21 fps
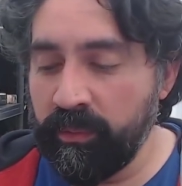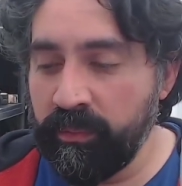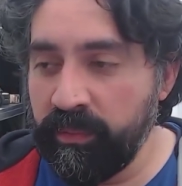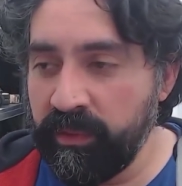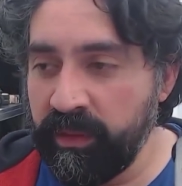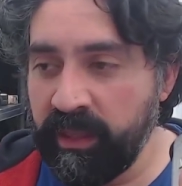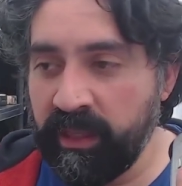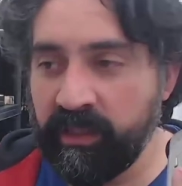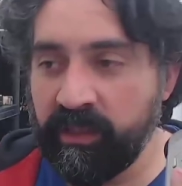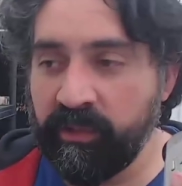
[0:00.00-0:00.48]

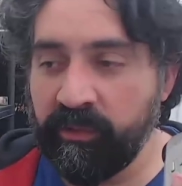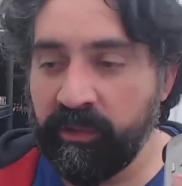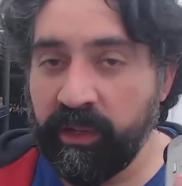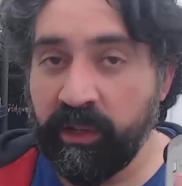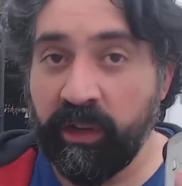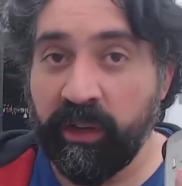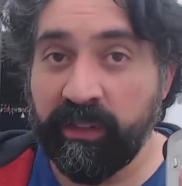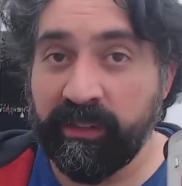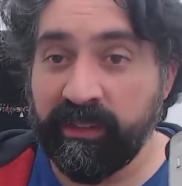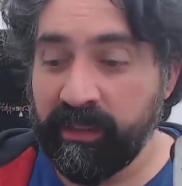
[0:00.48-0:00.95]
these 3
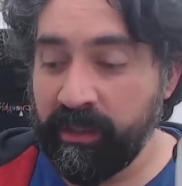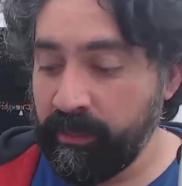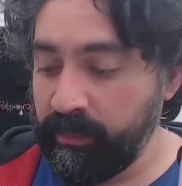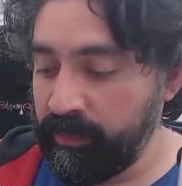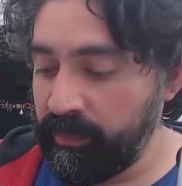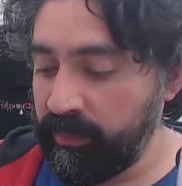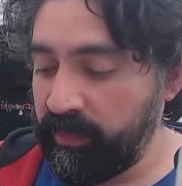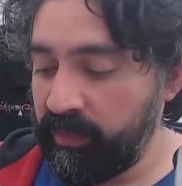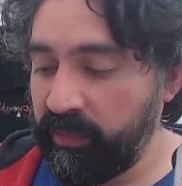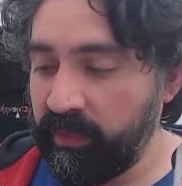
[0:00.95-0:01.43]

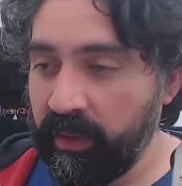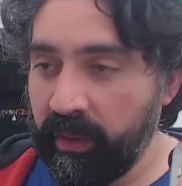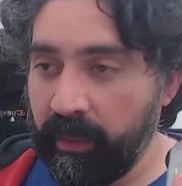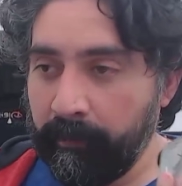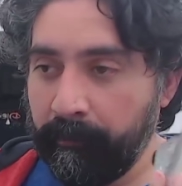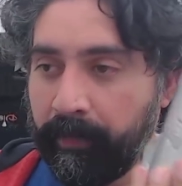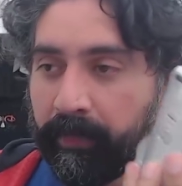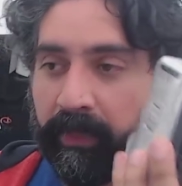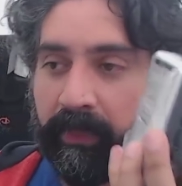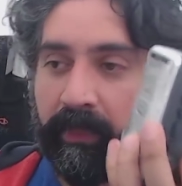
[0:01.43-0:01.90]
items
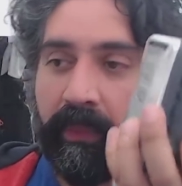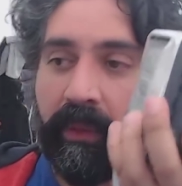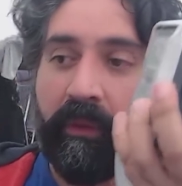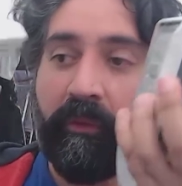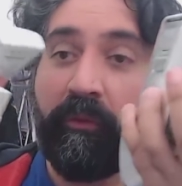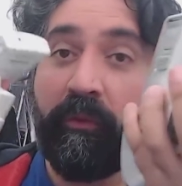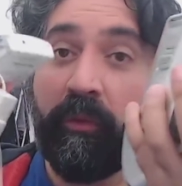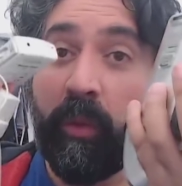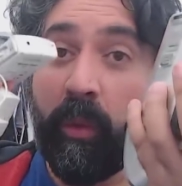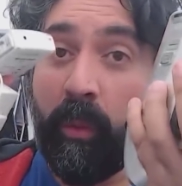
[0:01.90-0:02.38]

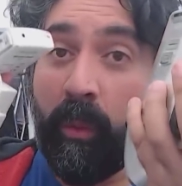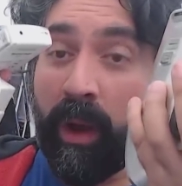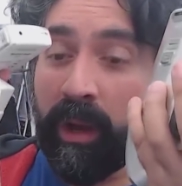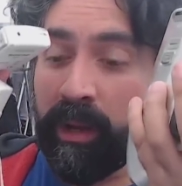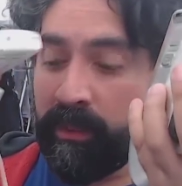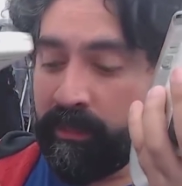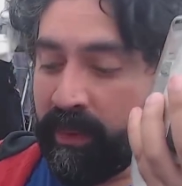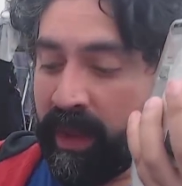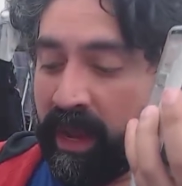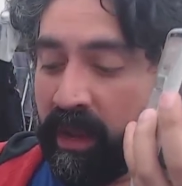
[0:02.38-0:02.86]
for
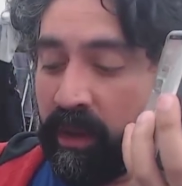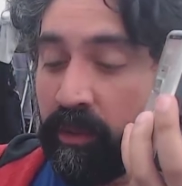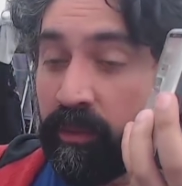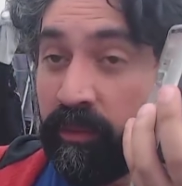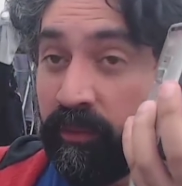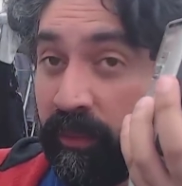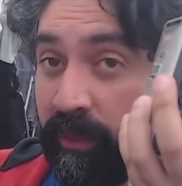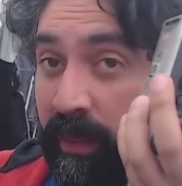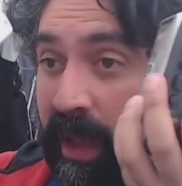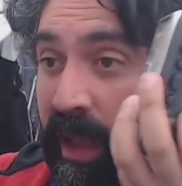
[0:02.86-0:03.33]

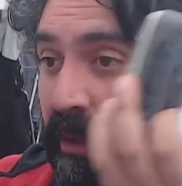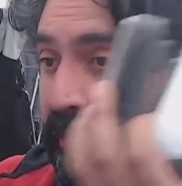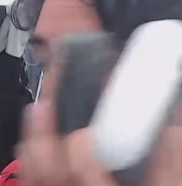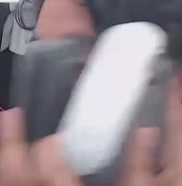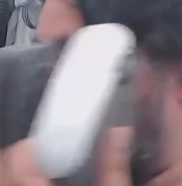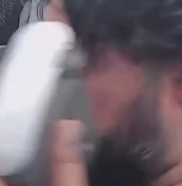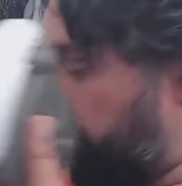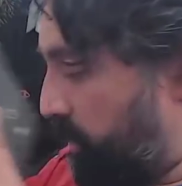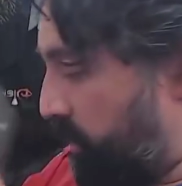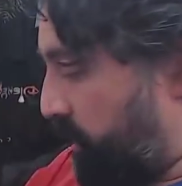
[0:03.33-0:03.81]
£1 from a
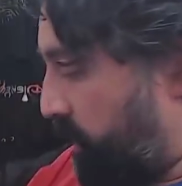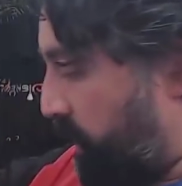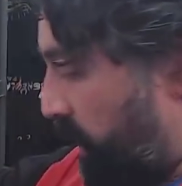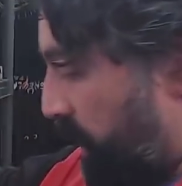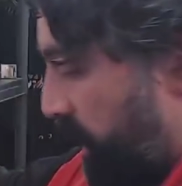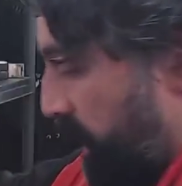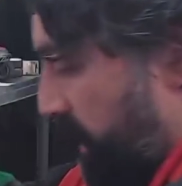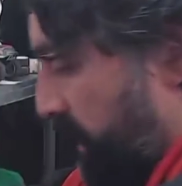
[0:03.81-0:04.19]
house clearance guy.